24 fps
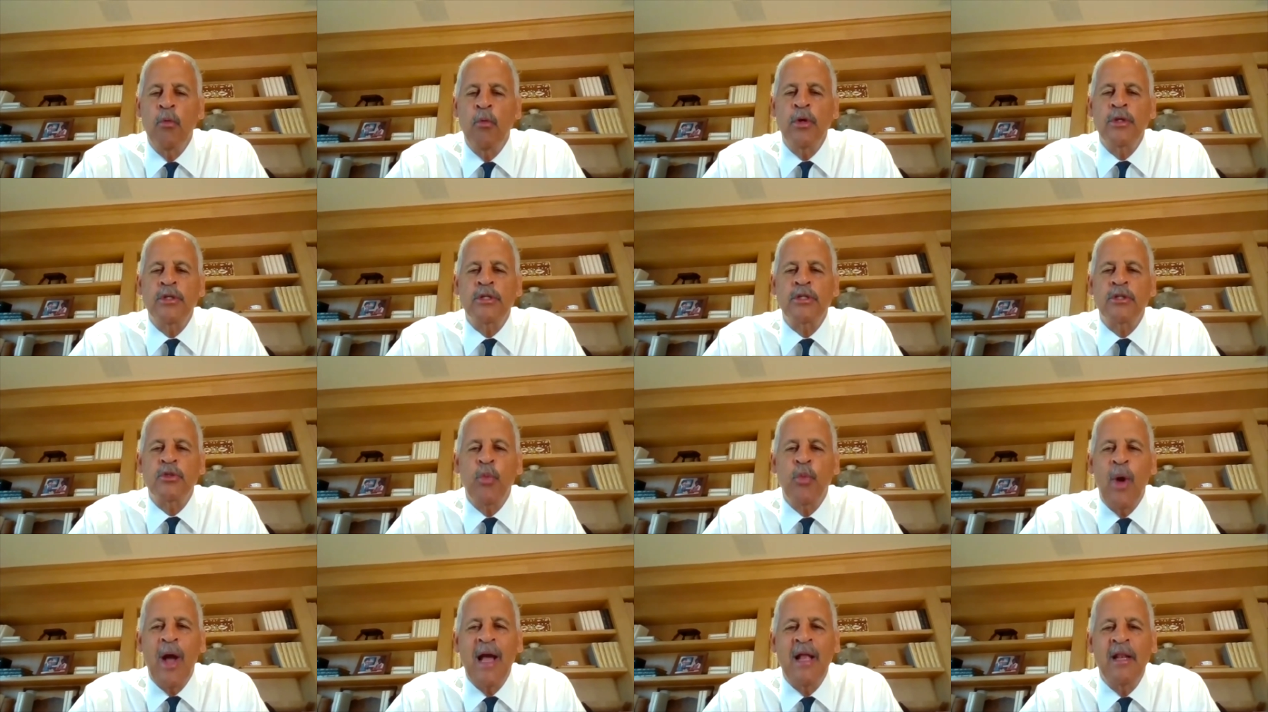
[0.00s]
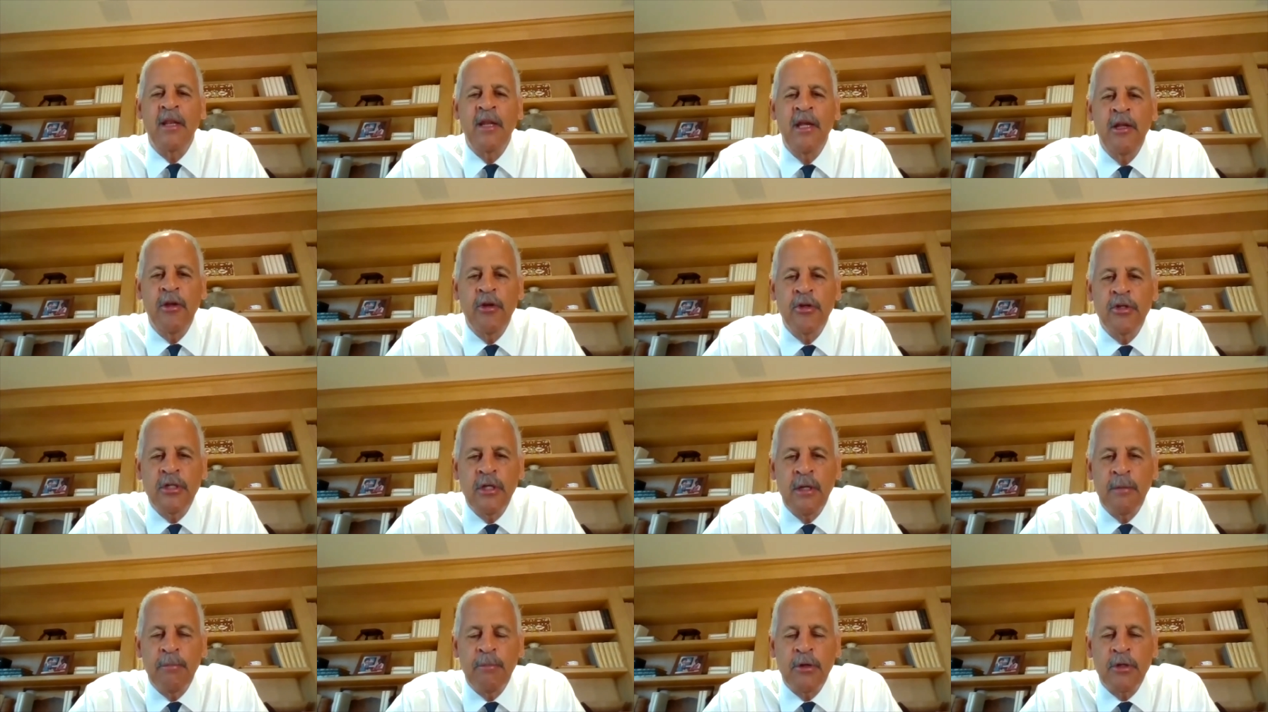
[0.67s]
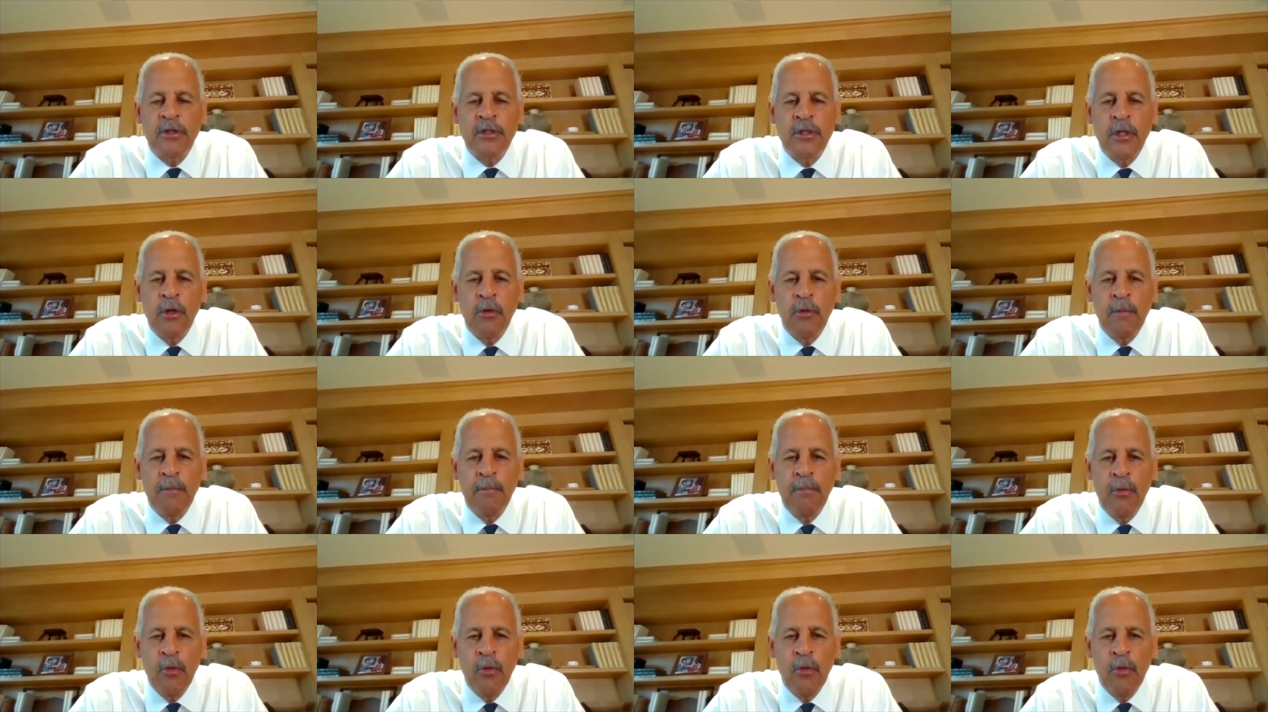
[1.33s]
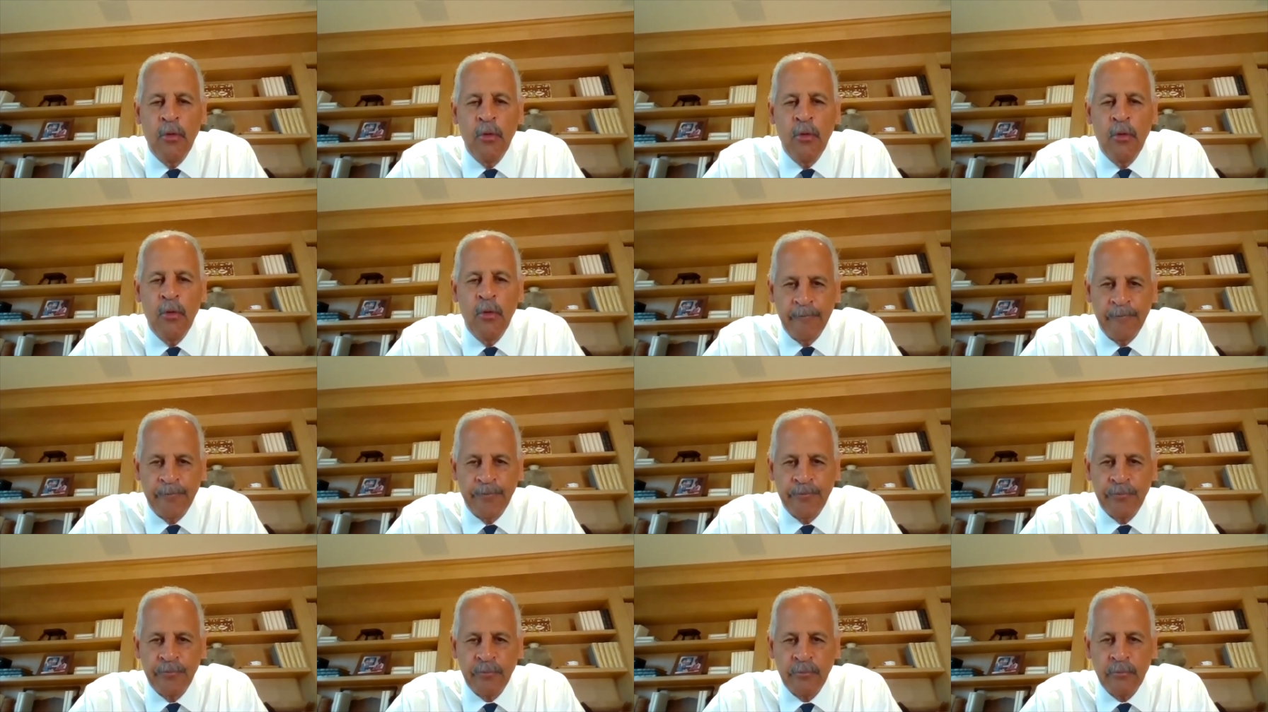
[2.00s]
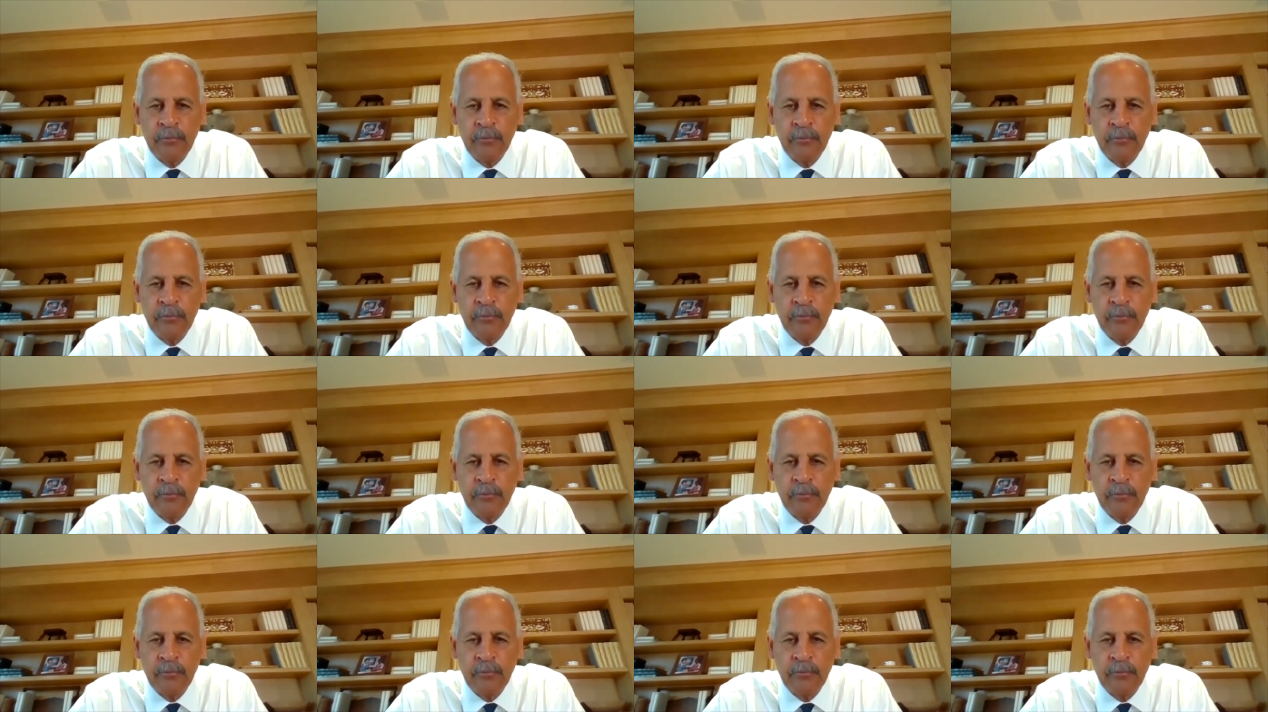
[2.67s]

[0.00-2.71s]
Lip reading: which is why leadership is so important,